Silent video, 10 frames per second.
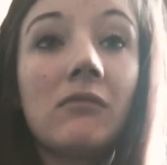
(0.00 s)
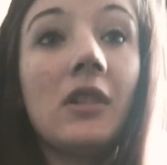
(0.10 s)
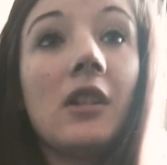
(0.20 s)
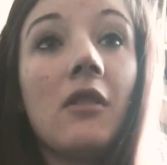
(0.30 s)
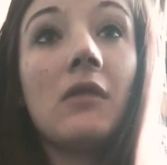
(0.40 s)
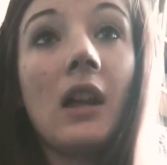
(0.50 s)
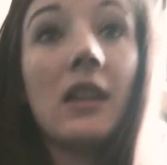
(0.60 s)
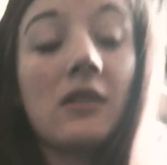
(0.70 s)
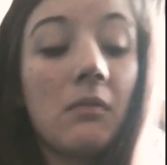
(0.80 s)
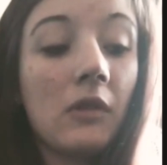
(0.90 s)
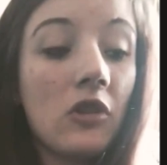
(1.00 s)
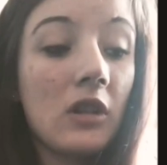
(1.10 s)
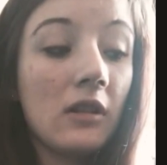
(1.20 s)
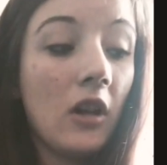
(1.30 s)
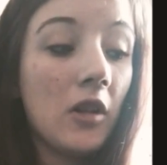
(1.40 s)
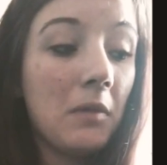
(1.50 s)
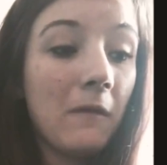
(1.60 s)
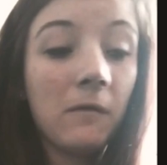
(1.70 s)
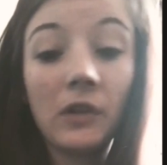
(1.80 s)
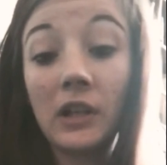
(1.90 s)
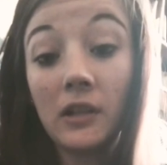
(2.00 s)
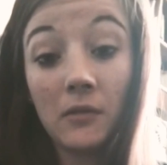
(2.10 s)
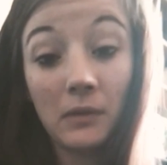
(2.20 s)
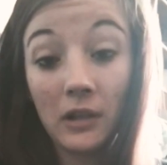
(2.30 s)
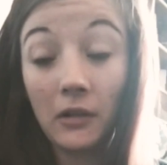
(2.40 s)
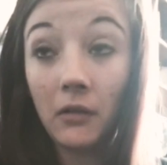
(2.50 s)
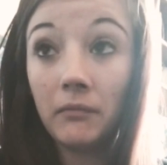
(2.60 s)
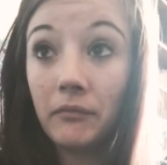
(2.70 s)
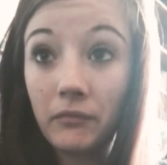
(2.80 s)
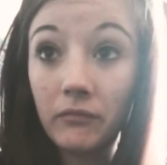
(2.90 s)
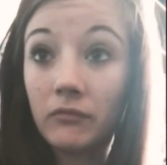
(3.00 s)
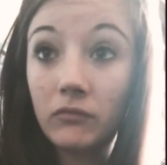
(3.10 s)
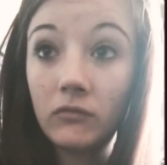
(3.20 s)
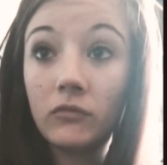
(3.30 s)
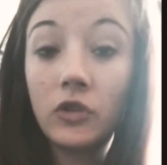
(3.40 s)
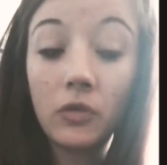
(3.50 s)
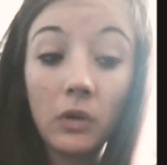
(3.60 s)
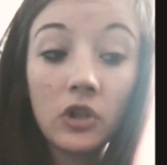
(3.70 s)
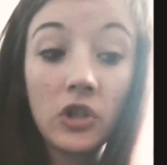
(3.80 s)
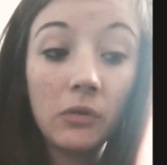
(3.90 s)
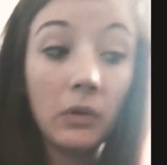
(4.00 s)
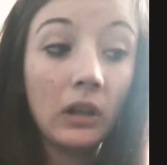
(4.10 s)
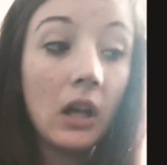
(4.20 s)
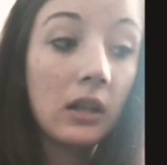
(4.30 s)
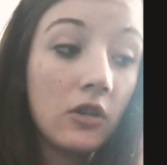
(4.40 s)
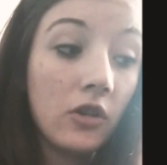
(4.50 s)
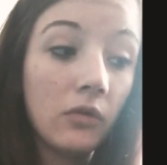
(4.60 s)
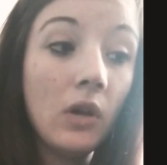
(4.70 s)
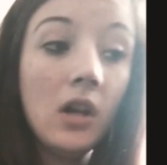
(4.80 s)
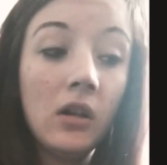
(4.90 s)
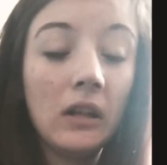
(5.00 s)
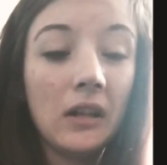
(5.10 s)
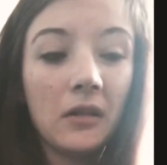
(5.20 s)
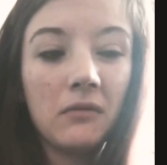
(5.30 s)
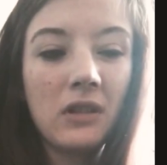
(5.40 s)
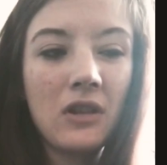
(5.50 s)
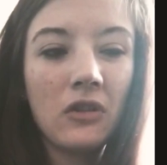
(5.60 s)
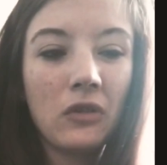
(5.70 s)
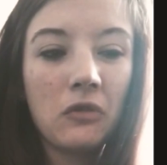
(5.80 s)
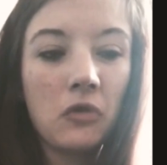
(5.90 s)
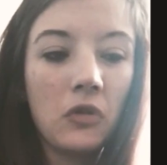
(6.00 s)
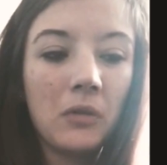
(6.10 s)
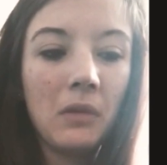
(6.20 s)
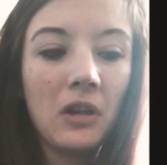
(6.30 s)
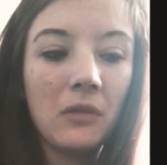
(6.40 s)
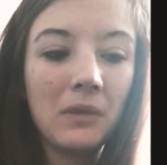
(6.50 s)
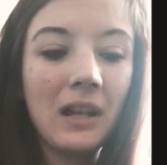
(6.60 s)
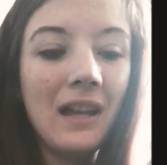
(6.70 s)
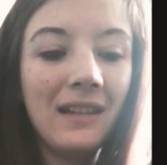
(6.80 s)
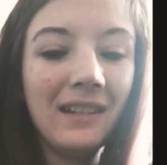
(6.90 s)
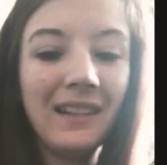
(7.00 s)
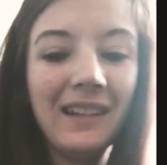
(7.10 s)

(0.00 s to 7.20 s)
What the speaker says: you know, that's when she's allowed to be free and to do what she would like to do in a still controlling manner. Because,